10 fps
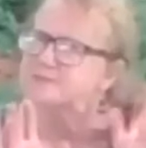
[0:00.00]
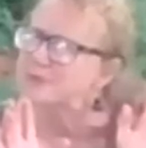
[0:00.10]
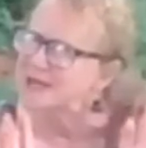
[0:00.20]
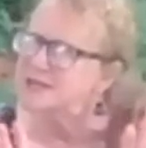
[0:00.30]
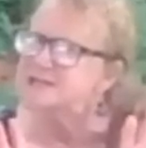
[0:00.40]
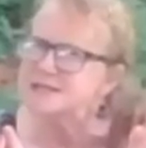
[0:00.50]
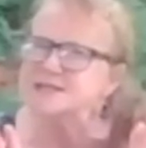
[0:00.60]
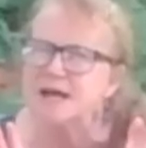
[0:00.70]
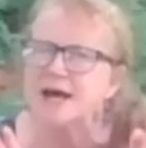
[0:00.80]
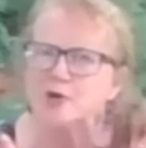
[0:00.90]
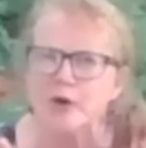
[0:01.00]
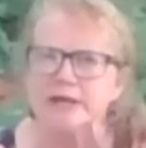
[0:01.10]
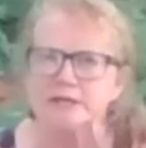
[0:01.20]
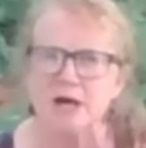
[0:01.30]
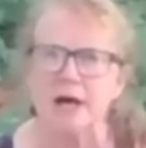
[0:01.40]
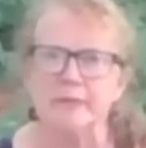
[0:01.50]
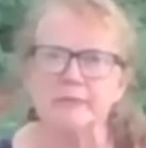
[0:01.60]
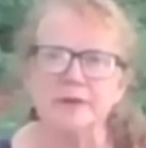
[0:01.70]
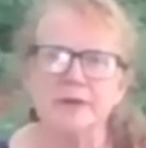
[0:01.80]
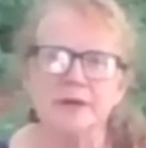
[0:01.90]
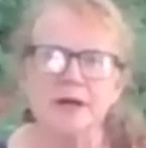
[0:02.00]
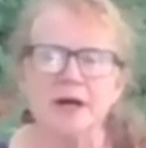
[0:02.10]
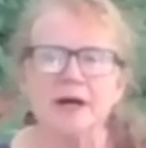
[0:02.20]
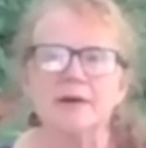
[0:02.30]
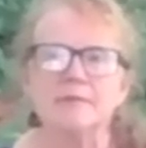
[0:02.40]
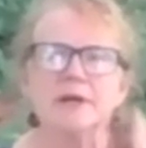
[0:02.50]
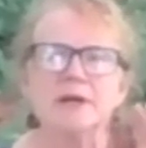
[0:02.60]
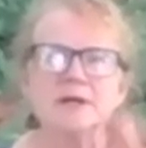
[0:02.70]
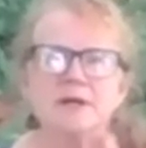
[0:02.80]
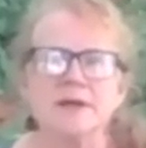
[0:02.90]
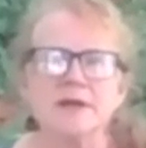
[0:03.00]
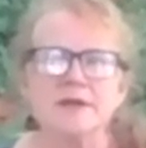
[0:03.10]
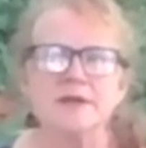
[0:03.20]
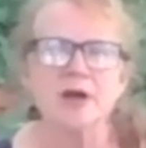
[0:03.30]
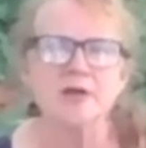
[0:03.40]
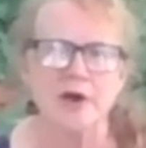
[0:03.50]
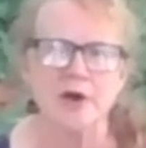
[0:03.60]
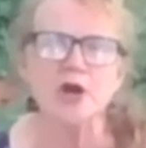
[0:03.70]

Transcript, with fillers: peas it's not a great time. Um, they, but what